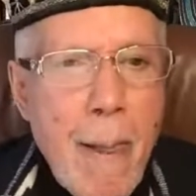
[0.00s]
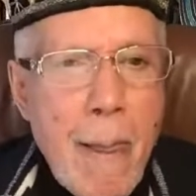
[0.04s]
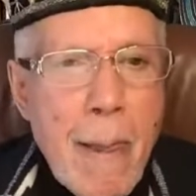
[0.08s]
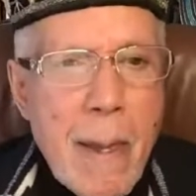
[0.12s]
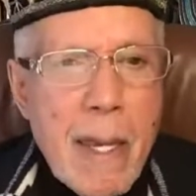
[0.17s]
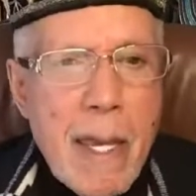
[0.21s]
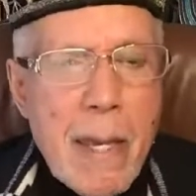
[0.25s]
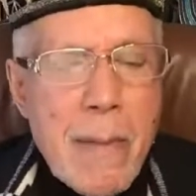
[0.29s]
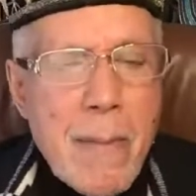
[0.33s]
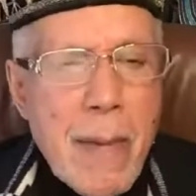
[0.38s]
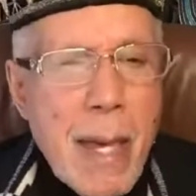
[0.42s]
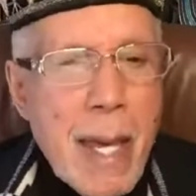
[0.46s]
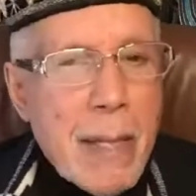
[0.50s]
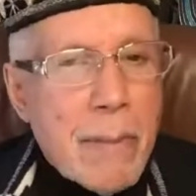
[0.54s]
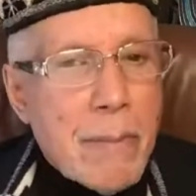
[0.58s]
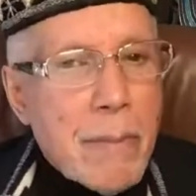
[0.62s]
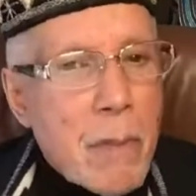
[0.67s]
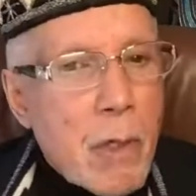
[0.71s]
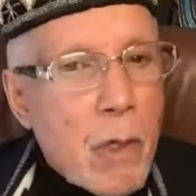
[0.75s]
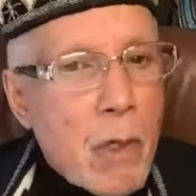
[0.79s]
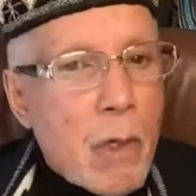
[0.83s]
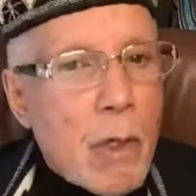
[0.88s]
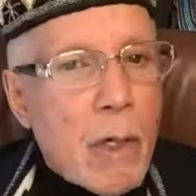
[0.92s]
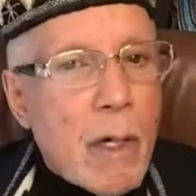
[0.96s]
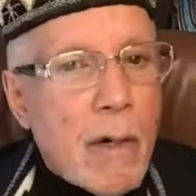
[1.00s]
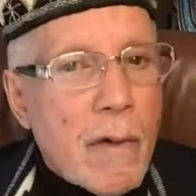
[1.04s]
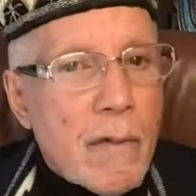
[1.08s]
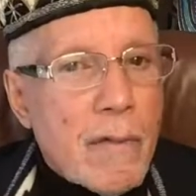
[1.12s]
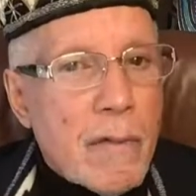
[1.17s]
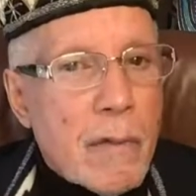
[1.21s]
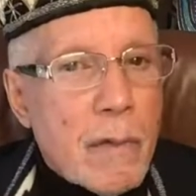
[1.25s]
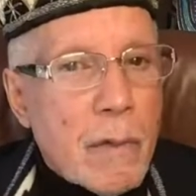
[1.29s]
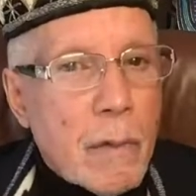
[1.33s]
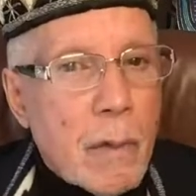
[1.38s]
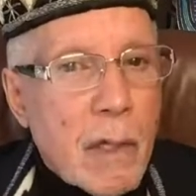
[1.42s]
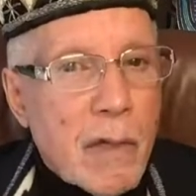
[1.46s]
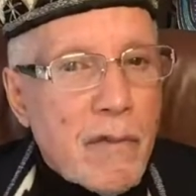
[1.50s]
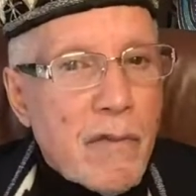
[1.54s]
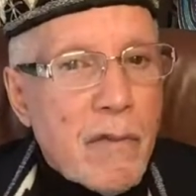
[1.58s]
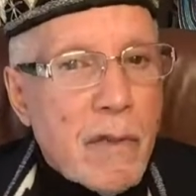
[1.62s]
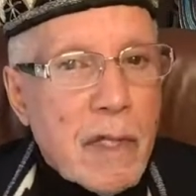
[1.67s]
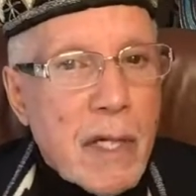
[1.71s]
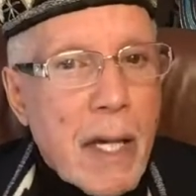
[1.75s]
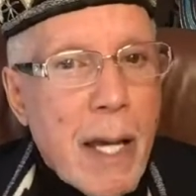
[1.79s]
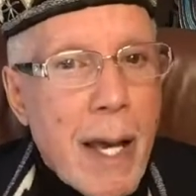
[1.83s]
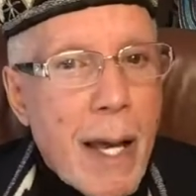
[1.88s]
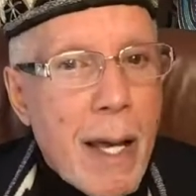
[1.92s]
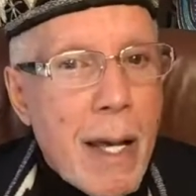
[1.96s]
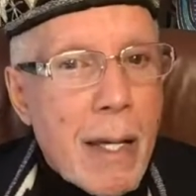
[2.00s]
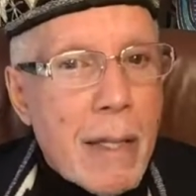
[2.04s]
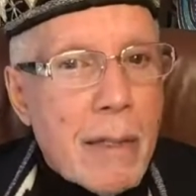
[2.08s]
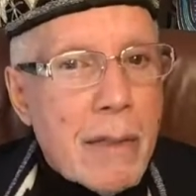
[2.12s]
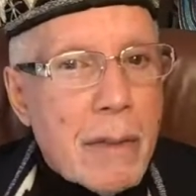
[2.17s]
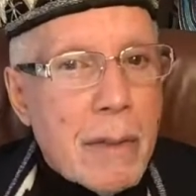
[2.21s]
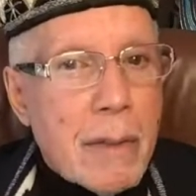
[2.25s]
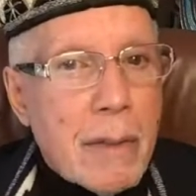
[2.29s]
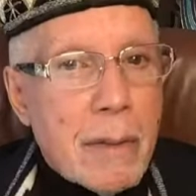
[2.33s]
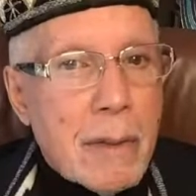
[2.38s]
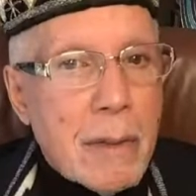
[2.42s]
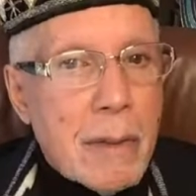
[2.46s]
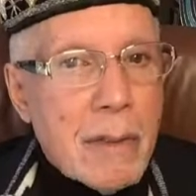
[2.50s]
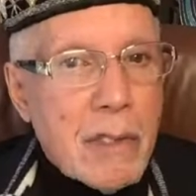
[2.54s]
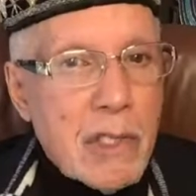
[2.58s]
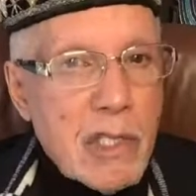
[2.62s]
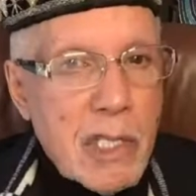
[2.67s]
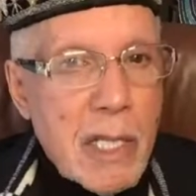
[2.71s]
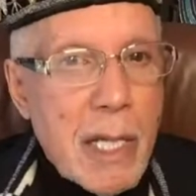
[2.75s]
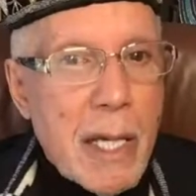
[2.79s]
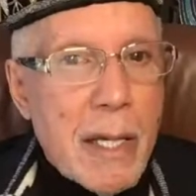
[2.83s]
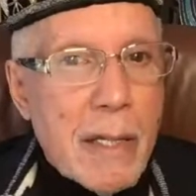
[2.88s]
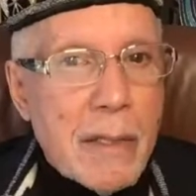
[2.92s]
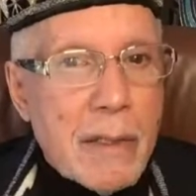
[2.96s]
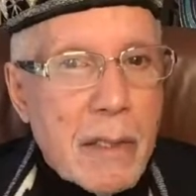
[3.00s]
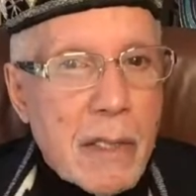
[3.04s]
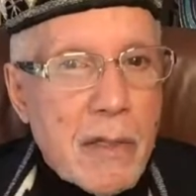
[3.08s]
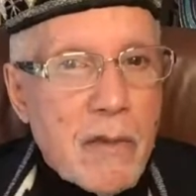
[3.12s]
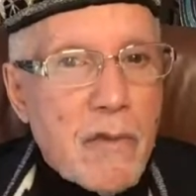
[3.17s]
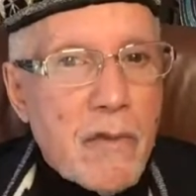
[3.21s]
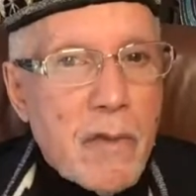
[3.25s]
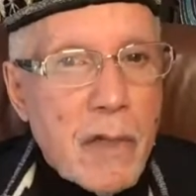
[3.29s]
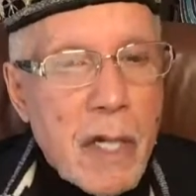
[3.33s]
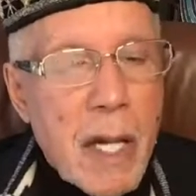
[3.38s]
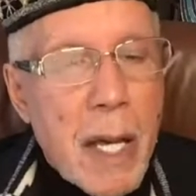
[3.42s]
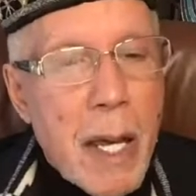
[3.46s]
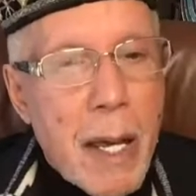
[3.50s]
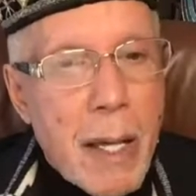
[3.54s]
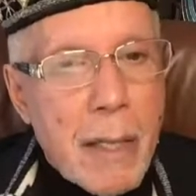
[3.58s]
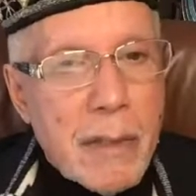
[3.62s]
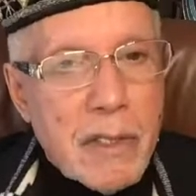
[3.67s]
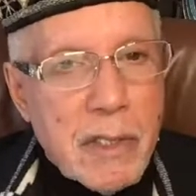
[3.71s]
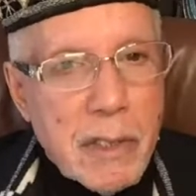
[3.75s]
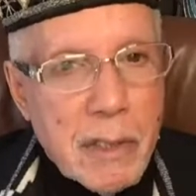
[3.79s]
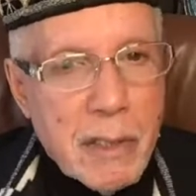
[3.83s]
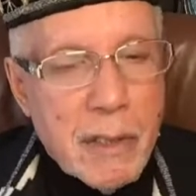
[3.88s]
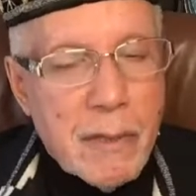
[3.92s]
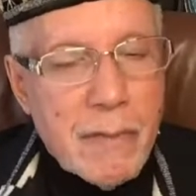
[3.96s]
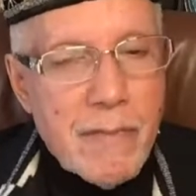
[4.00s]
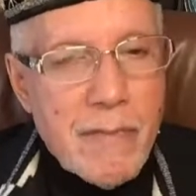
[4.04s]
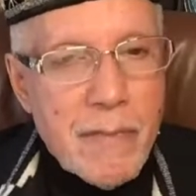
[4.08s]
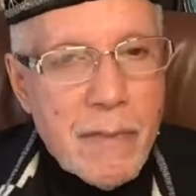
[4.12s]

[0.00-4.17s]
He made more of what Fanon said than Fanon did,